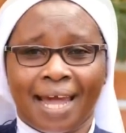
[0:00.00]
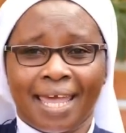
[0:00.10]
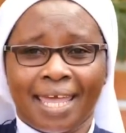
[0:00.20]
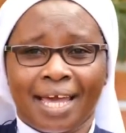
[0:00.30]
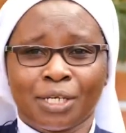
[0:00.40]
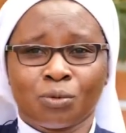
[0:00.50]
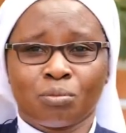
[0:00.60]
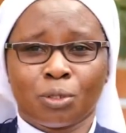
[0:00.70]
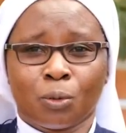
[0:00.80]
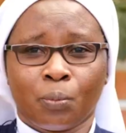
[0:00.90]
I had to
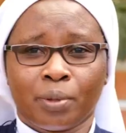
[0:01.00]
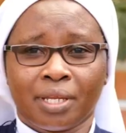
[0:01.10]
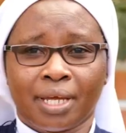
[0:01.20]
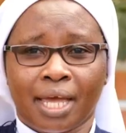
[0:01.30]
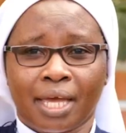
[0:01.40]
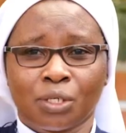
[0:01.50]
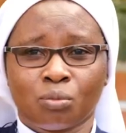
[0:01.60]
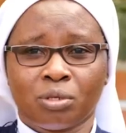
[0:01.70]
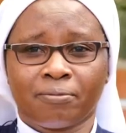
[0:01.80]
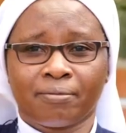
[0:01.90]
be open, I had
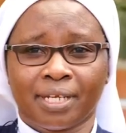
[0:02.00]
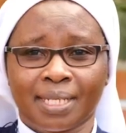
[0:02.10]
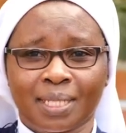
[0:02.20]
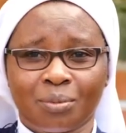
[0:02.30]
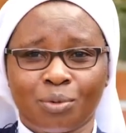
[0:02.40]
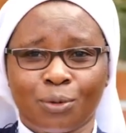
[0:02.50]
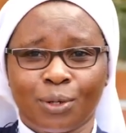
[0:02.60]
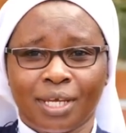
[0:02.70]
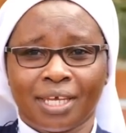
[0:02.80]
to be flexible,